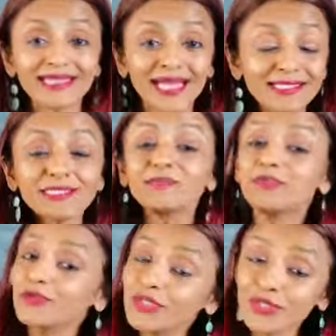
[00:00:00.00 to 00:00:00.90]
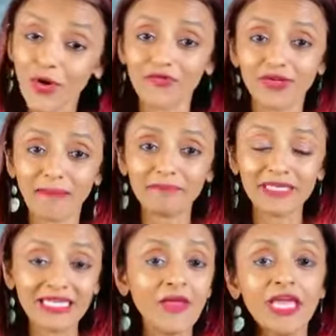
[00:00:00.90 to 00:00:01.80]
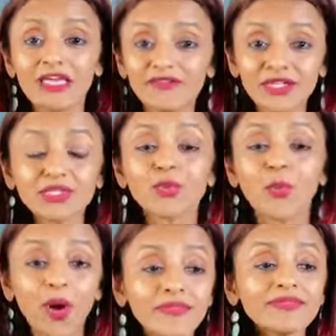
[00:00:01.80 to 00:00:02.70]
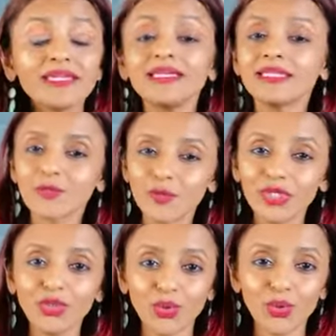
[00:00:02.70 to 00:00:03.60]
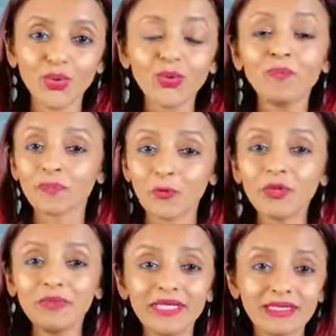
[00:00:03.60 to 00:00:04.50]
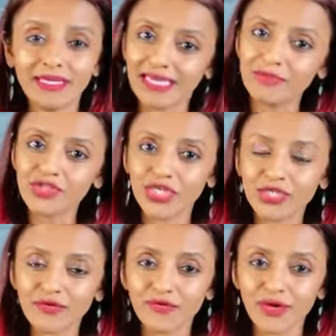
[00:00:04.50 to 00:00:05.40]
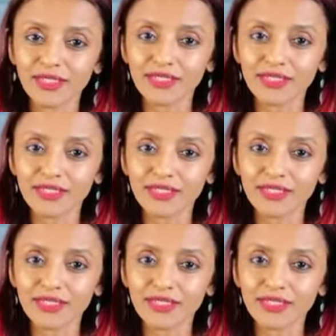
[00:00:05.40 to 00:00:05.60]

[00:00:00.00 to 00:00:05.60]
And that's the beauty of company. If there's one thing that we know will be a game changer for